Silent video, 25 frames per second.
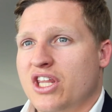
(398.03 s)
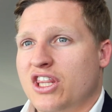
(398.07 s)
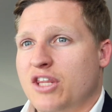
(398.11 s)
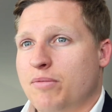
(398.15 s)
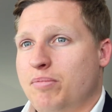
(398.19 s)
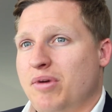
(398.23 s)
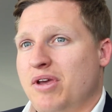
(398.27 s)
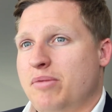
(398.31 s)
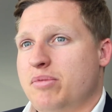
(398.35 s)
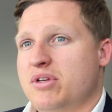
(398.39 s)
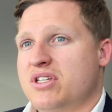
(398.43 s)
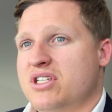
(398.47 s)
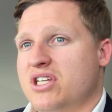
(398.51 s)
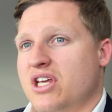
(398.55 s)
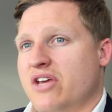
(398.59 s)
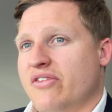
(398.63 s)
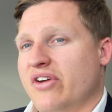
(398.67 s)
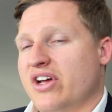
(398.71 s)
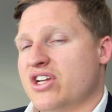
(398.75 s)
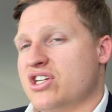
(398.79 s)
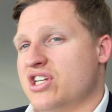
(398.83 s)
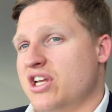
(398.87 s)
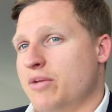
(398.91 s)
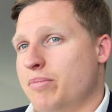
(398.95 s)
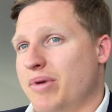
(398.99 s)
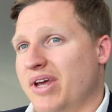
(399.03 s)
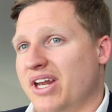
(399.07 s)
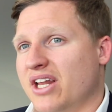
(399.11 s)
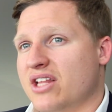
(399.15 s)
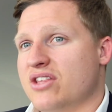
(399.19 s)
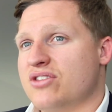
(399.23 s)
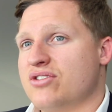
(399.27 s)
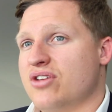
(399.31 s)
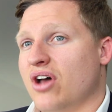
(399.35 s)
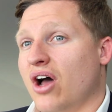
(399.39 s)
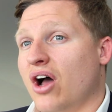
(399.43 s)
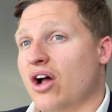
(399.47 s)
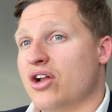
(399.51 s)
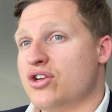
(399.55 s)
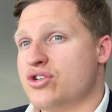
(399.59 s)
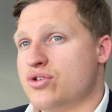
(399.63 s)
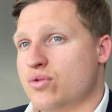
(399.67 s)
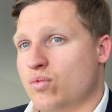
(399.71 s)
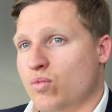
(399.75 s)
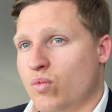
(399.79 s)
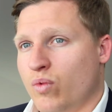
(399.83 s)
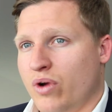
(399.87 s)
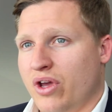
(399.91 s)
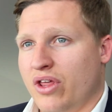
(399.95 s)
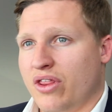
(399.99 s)
the BBC have actually been in
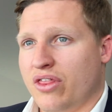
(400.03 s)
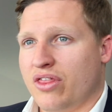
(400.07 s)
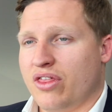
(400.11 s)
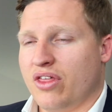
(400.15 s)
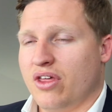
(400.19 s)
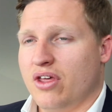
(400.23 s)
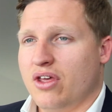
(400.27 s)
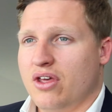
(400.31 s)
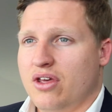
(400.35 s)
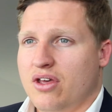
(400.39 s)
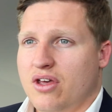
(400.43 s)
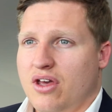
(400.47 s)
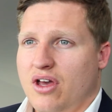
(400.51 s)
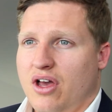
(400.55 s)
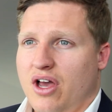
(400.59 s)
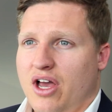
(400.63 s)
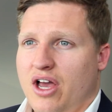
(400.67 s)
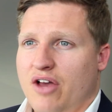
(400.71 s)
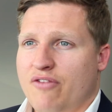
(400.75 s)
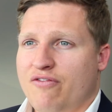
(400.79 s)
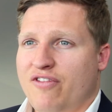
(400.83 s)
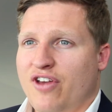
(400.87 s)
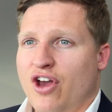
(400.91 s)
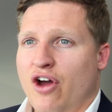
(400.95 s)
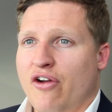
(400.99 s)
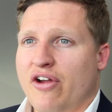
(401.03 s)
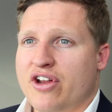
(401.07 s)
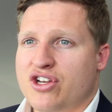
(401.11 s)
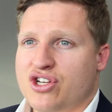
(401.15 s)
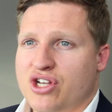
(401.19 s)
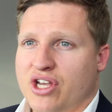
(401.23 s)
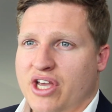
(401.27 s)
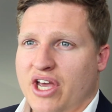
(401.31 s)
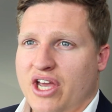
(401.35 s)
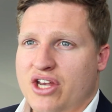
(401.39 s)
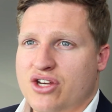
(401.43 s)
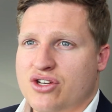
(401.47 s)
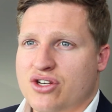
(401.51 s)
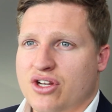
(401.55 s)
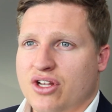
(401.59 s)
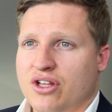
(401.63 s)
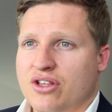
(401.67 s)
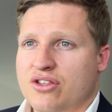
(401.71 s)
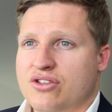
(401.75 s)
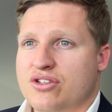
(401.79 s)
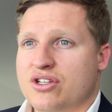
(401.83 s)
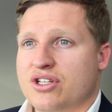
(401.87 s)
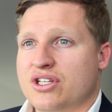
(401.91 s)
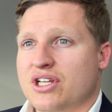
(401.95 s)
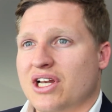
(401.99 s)
touch with VR
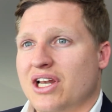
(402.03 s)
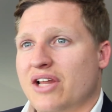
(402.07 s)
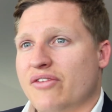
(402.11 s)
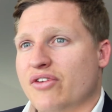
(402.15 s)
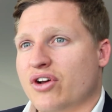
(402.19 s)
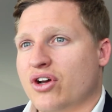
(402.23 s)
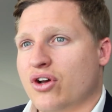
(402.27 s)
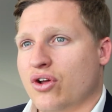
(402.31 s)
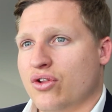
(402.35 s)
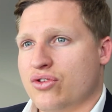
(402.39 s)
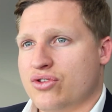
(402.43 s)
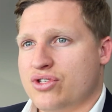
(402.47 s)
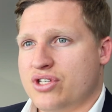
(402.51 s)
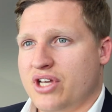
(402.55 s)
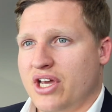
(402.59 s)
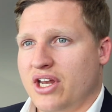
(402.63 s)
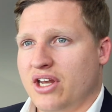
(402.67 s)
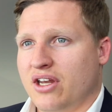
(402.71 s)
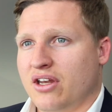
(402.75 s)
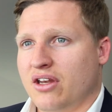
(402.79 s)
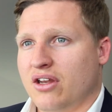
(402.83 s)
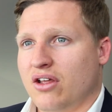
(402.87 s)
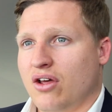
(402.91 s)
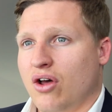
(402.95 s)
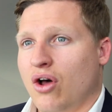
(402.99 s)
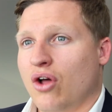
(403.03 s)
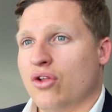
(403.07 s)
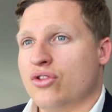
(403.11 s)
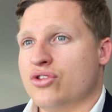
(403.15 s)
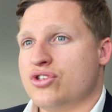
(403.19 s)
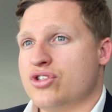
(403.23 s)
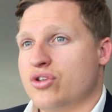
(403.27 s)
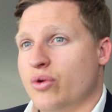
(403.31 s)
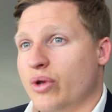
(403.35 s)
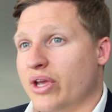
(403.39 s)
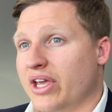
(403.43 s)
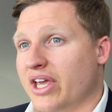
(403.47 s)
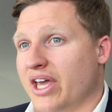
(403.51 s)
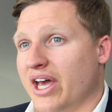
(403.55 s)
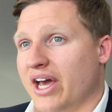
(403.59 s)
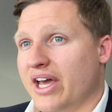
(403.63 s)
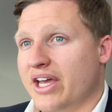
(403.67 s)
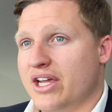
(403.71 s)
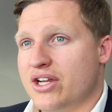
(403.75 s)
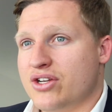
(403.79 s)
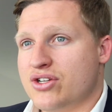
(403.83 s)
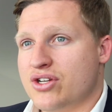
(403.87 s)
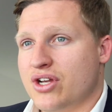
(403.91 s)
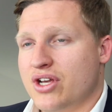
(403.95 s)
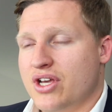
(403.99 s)
Education to deliver content onto
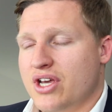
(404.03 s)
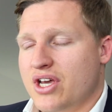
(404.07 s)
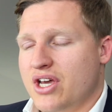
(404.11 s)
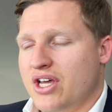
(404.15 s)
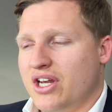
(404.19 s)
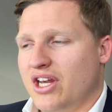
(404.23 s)
Engage.